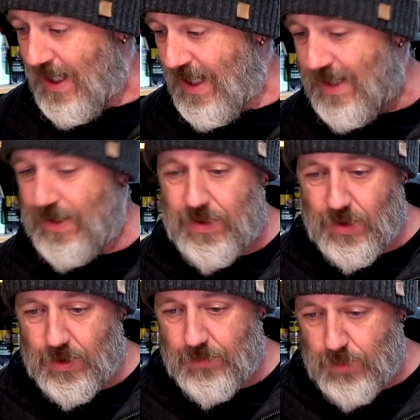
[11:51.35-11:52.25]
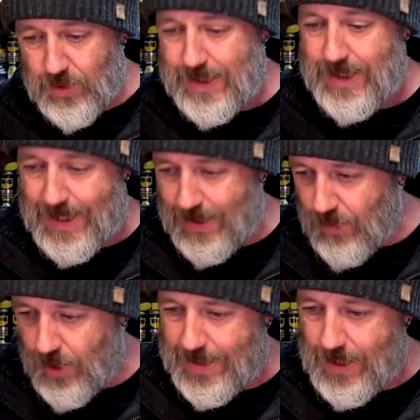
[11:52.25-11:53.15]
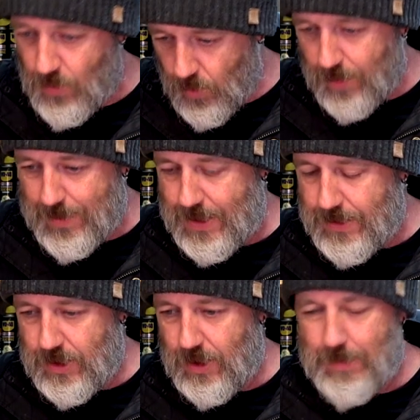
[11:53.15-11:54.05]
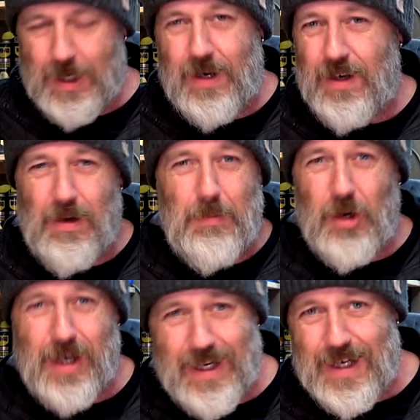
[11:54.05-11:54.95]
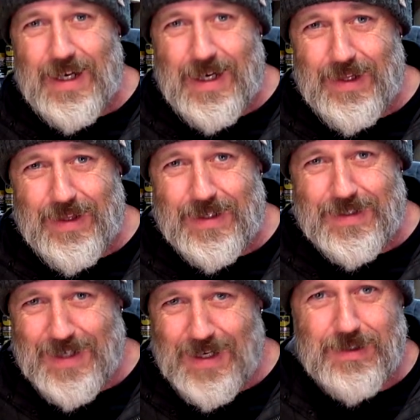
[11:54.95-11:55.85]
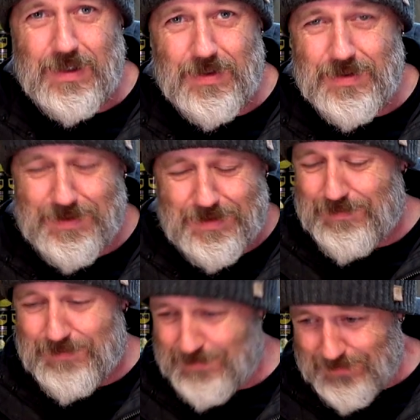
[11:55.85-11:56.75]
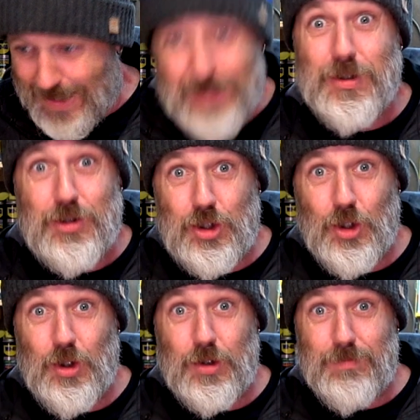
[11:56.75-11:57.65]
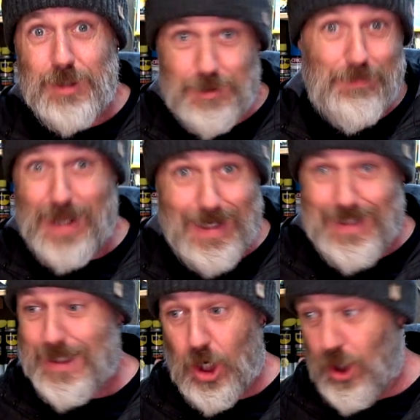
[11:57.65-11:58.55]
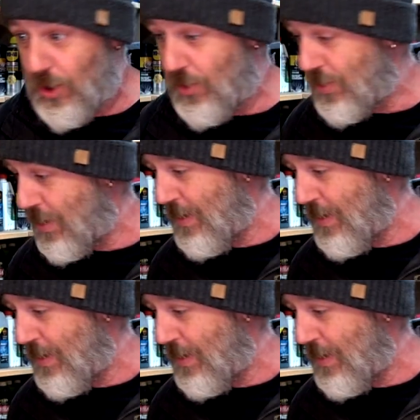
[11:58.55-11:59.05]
and the thought of putting down, writing out what I'm going to do, I'm not going to get anything done because days are short, it's bloody cold.